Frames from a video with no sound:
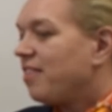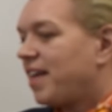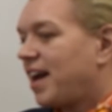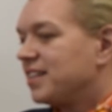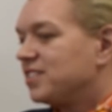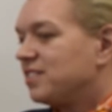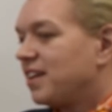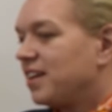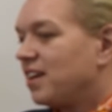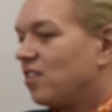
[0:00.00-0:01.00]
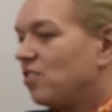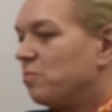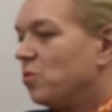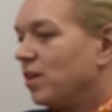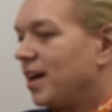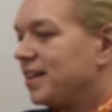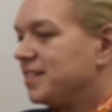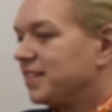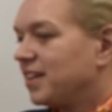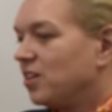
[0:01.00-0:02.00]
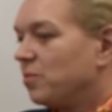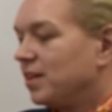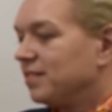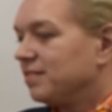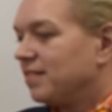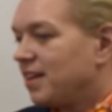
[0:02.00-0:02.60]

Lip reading: that they are more likely to go, well,